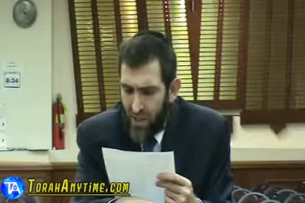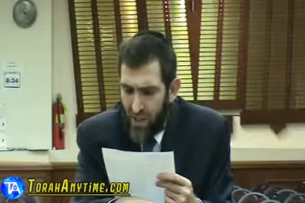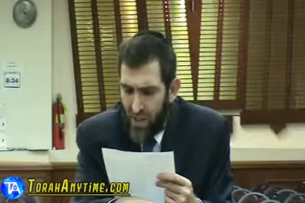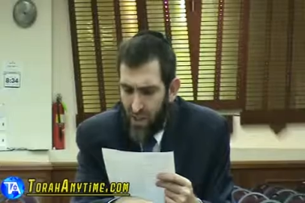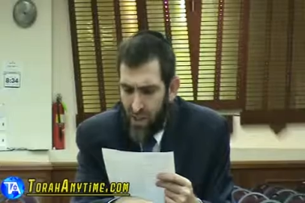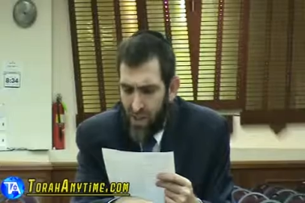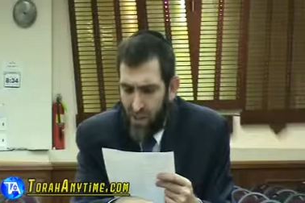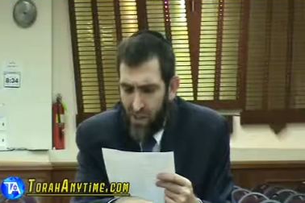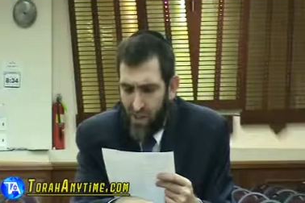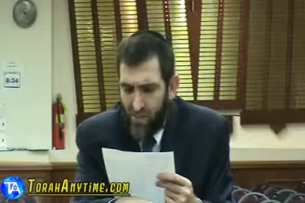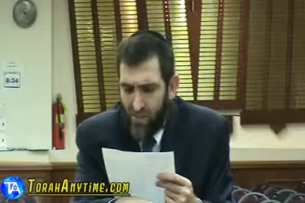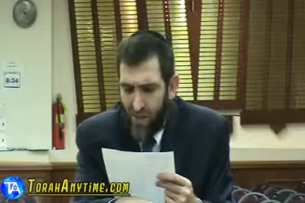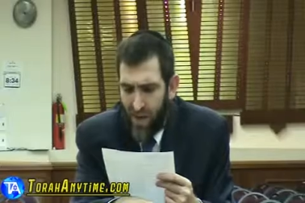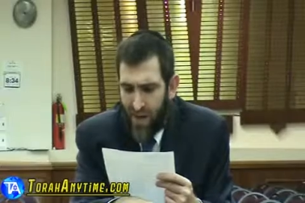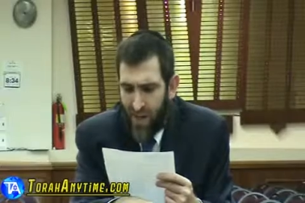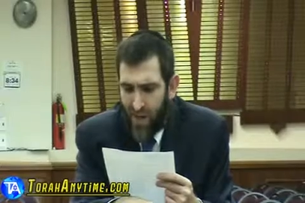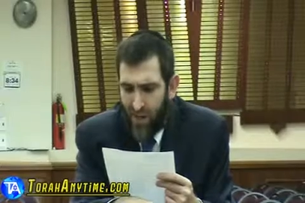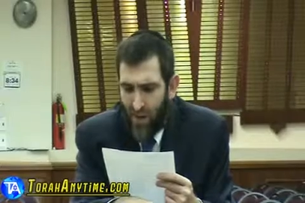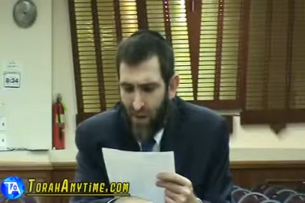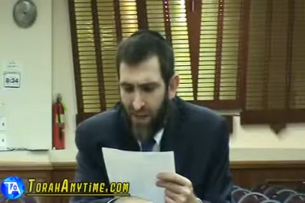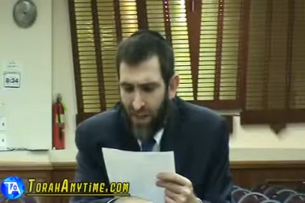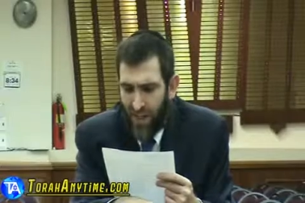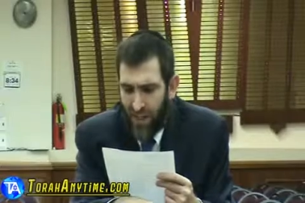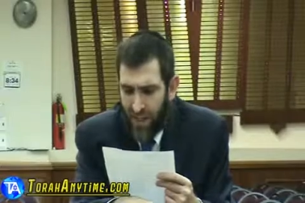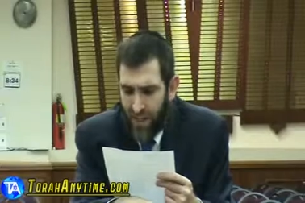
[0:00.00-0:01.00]
Is there
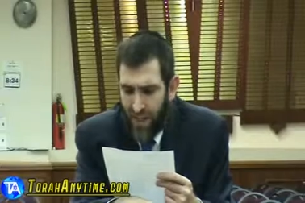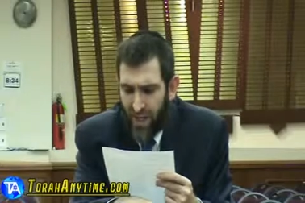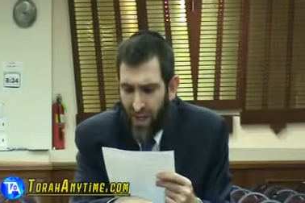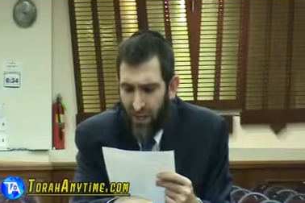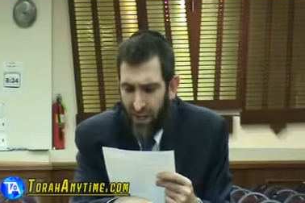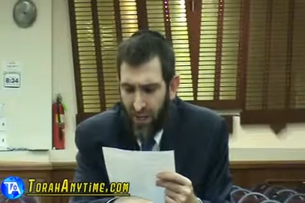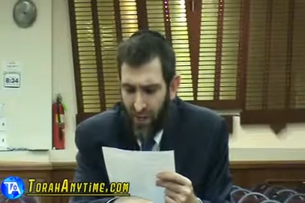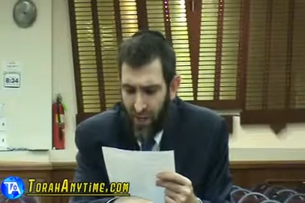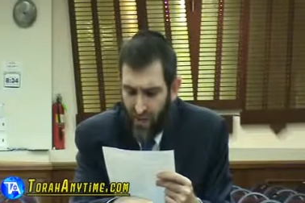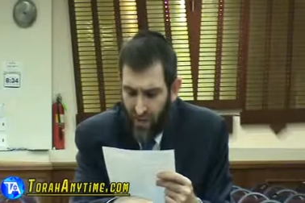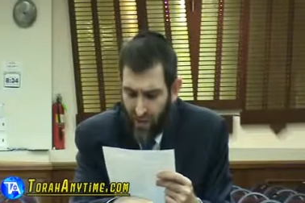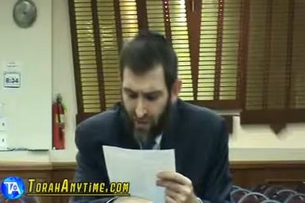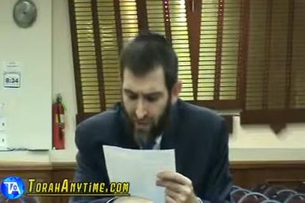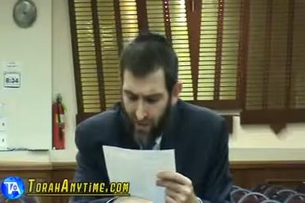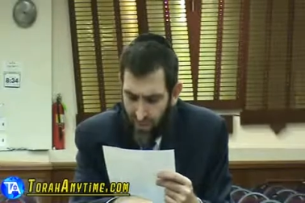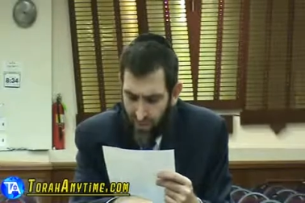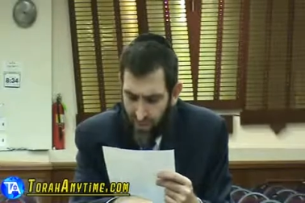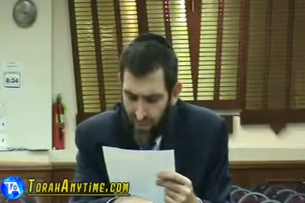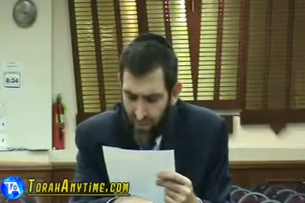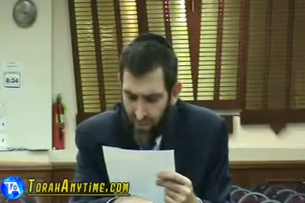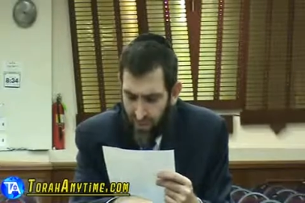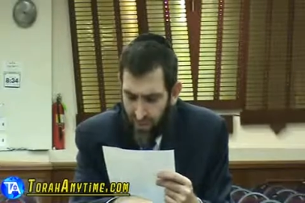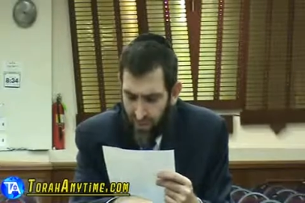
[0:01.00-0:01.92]
somebody called Hillel here?